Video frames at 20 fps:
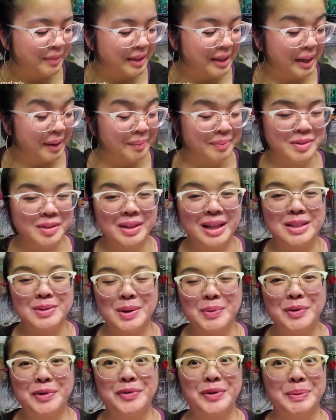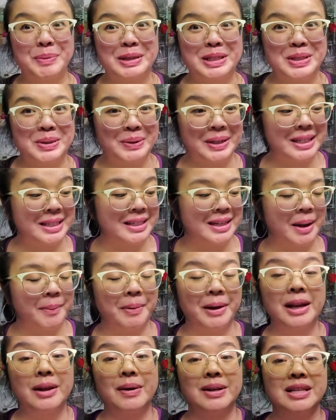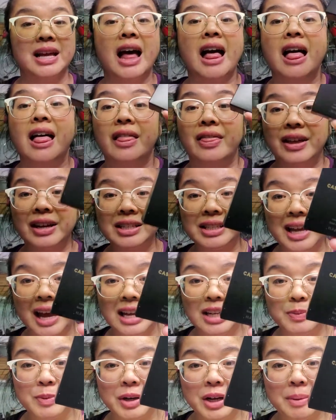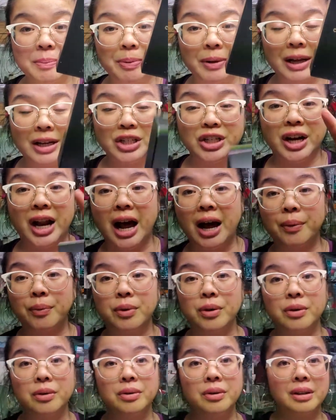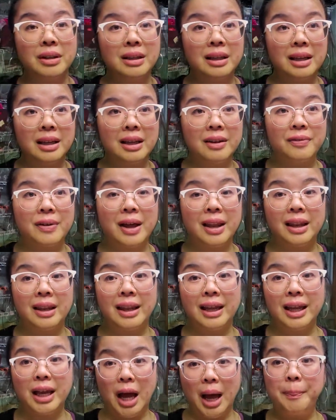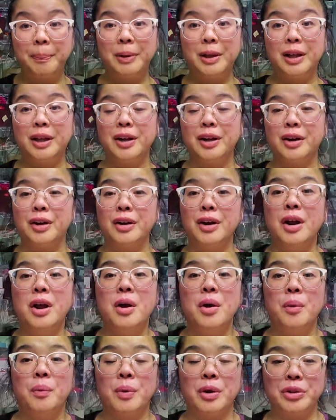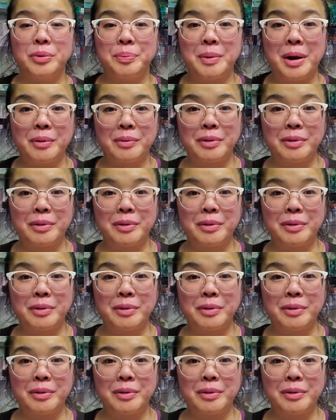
Yeah, so that's why we're filming so late tonight. But anyways, this Cashmere Complexion, I will leave a link up here with my